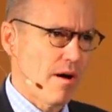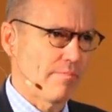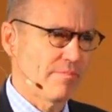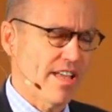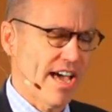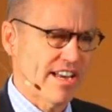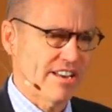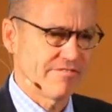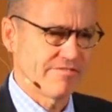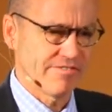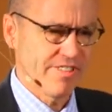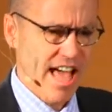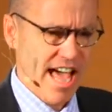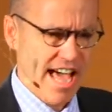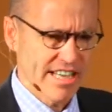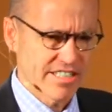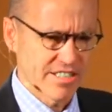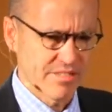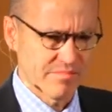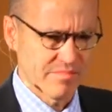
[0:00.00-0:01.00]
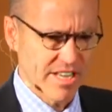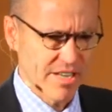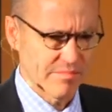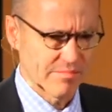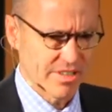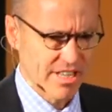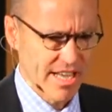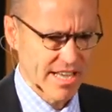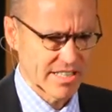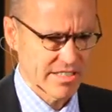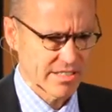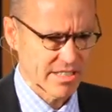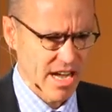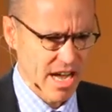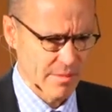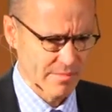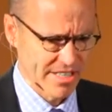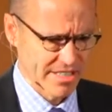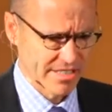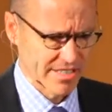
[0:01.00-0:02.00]
planting flags in place,
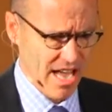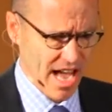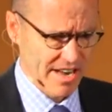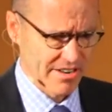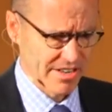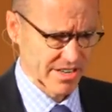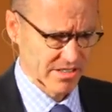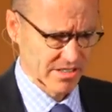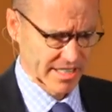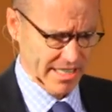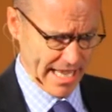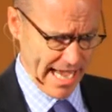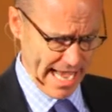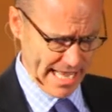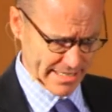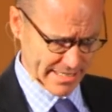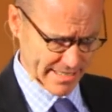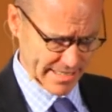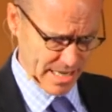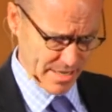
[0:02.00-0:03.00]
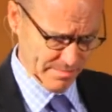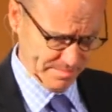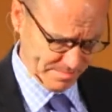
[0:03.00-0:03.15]
is not nearly as